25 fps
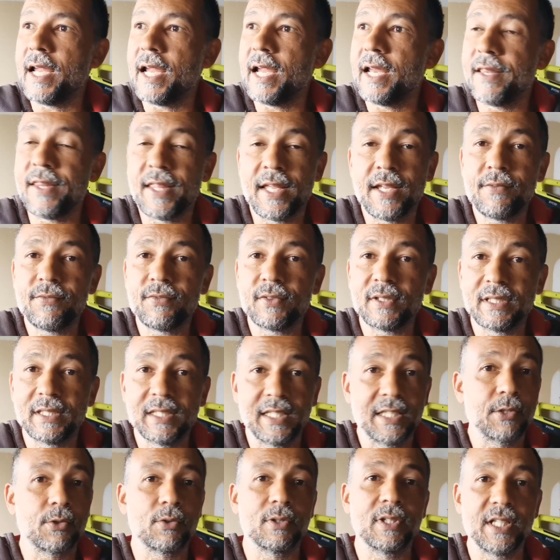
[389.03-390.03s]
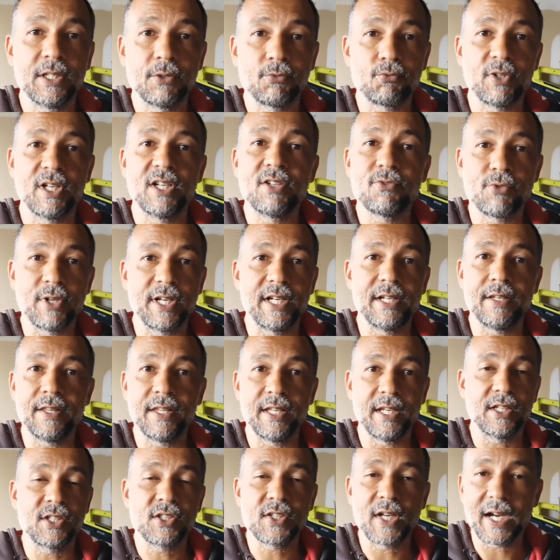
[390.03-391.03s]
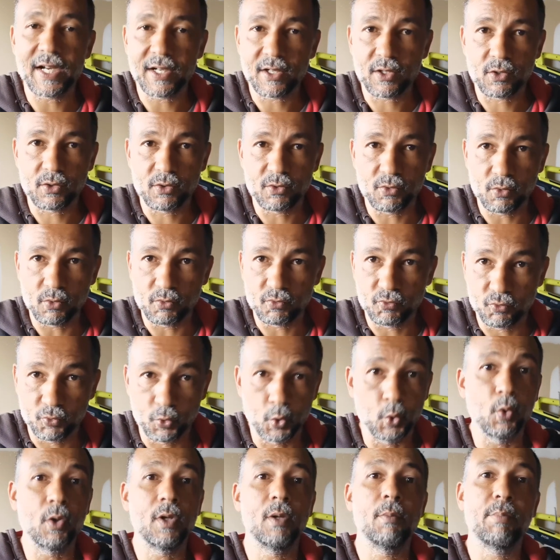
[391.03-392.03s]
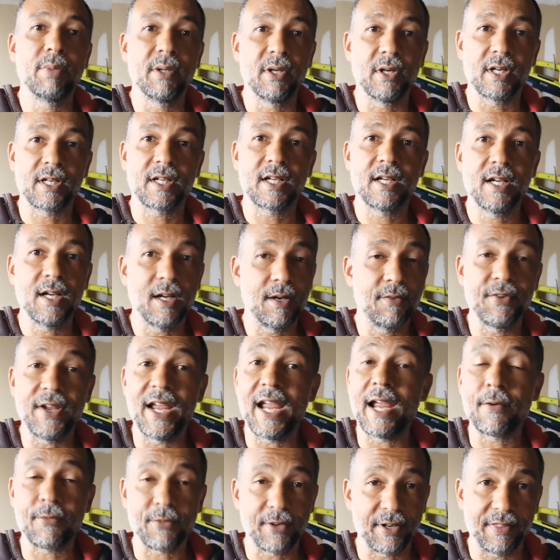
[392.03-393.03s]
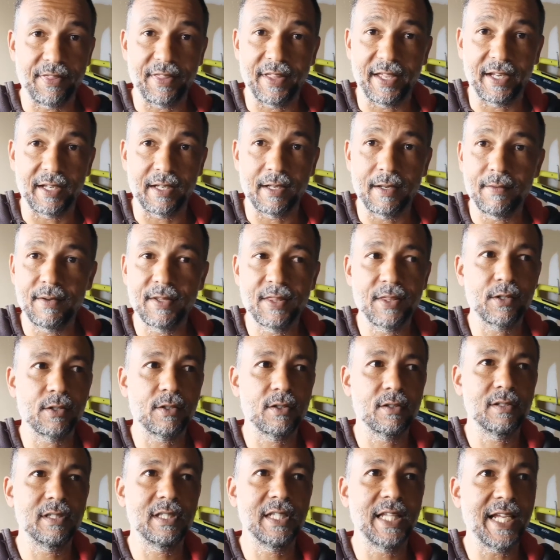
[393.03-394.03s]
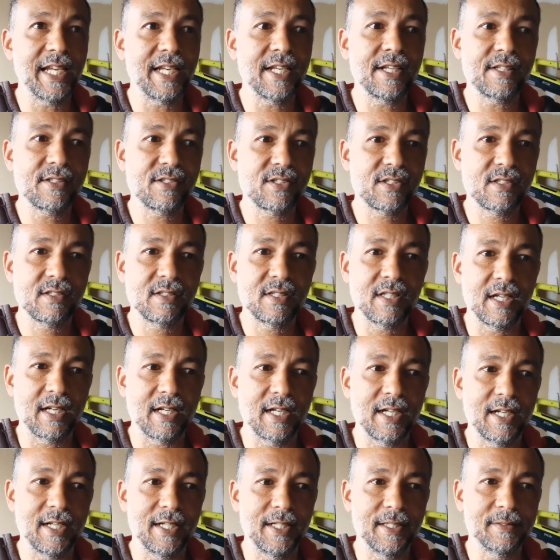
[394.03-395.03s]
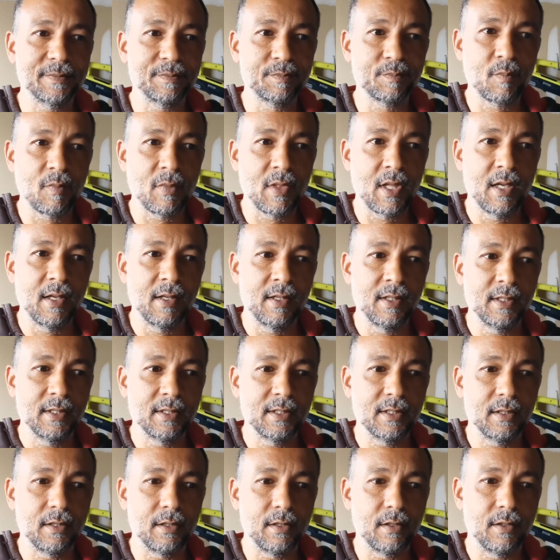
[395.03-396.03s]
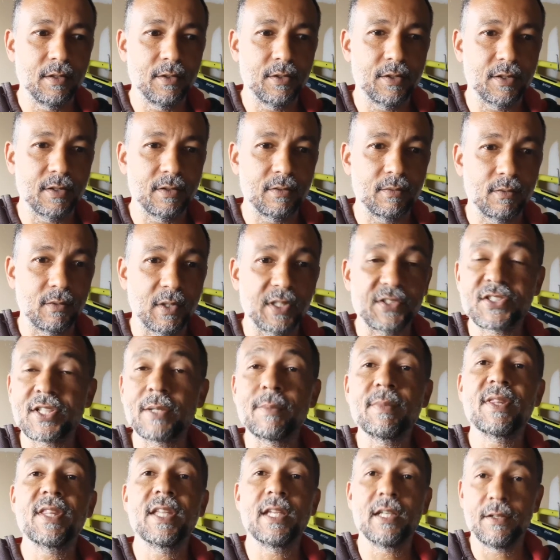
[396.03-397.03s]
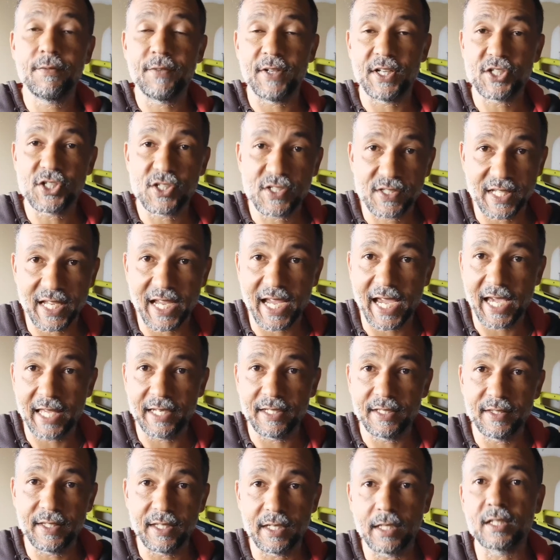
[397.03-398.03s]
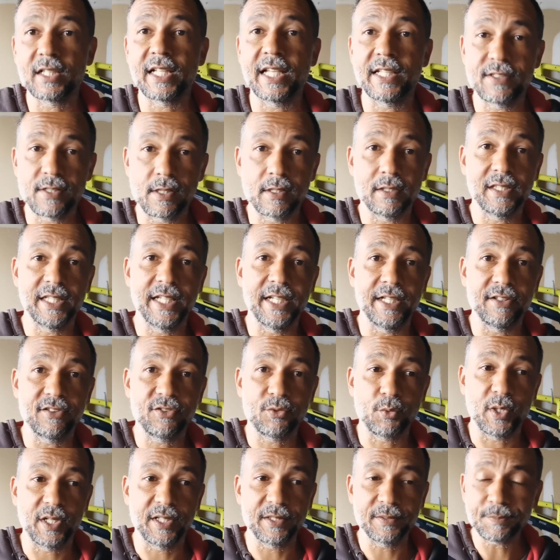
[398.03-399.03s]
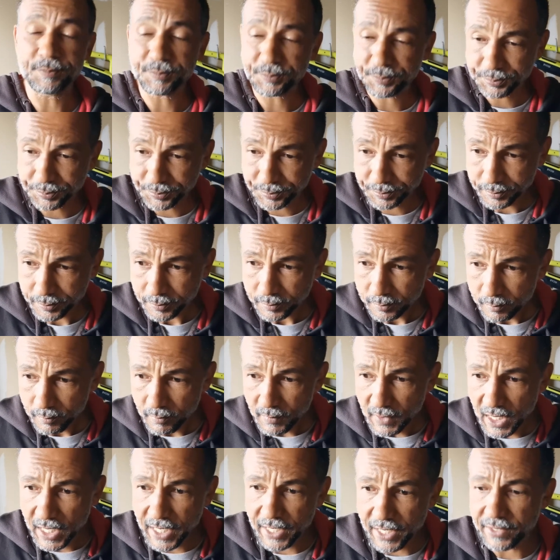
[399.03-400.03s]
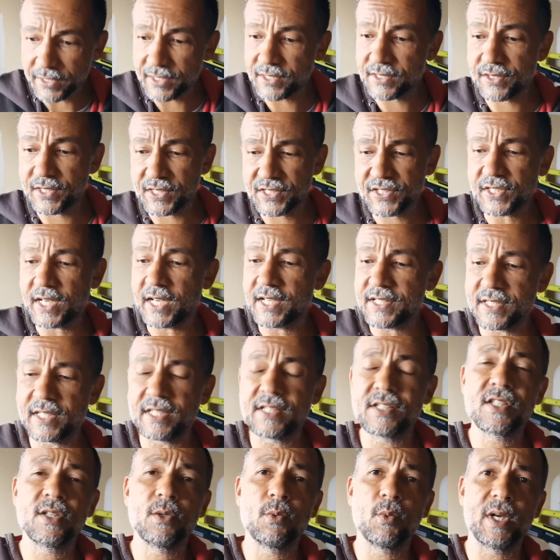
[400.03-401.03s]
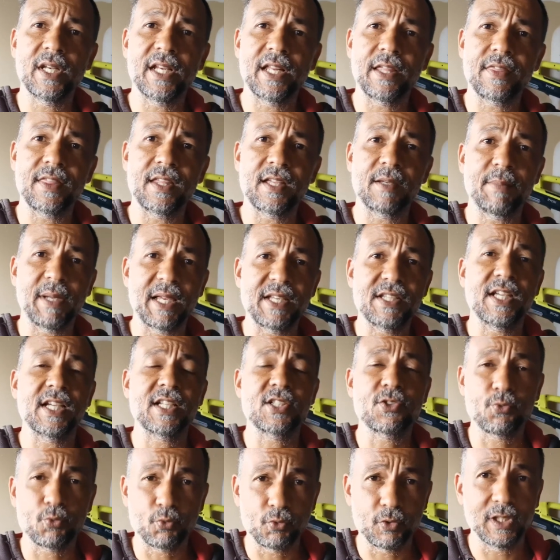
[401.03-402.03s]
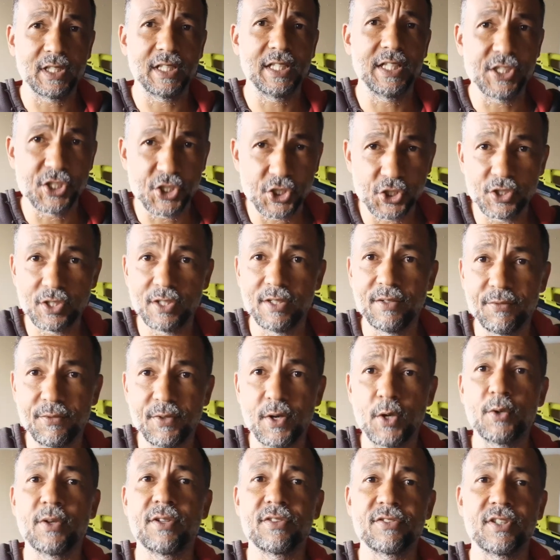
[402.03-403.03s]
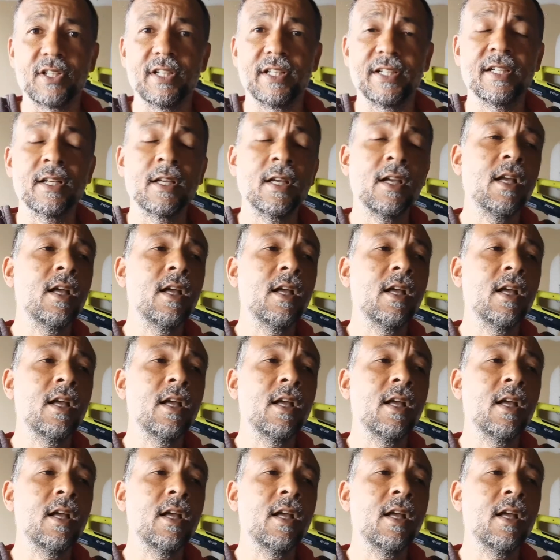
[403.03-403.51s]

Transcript: And they've literally rewritten the entire rule book of everything. I mean, their latest, some of the innovations they had, and then I'll get to the latest one. And this ties into what I think Pentax really should focus on.